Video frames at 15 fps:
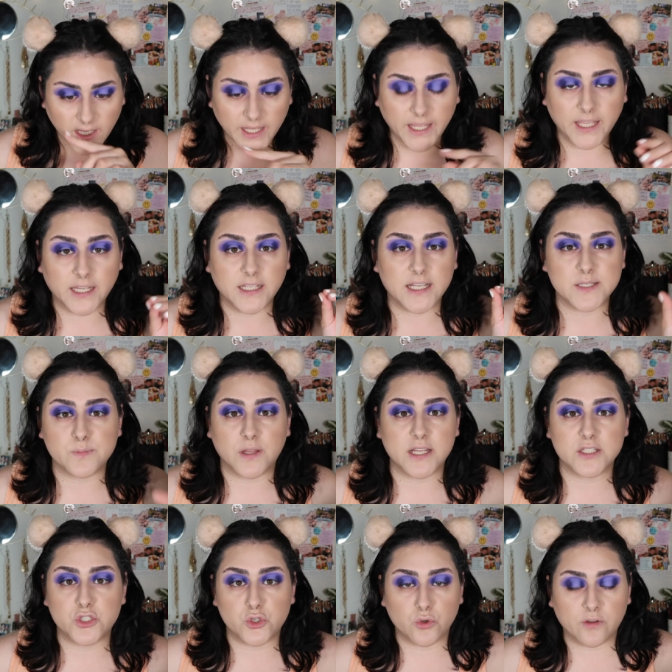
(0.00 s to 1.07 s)
and as well
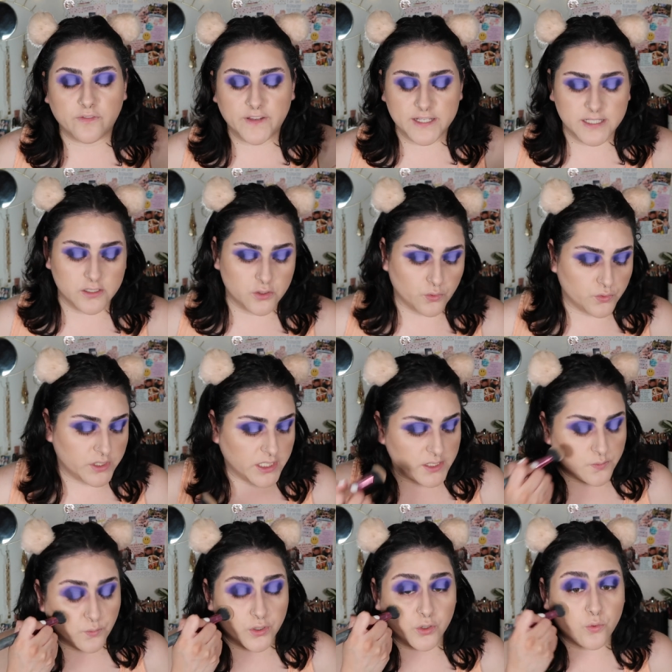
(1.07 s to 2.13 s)
as two of his
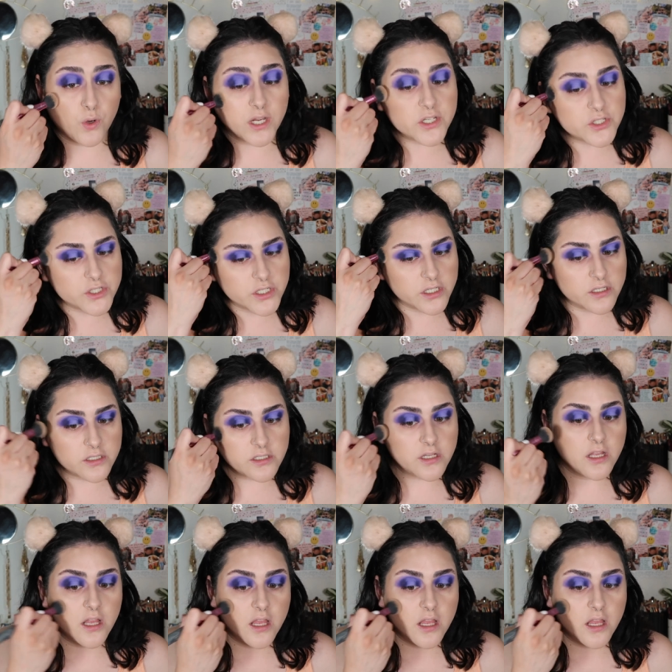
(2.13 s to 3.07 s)
associates were questioned.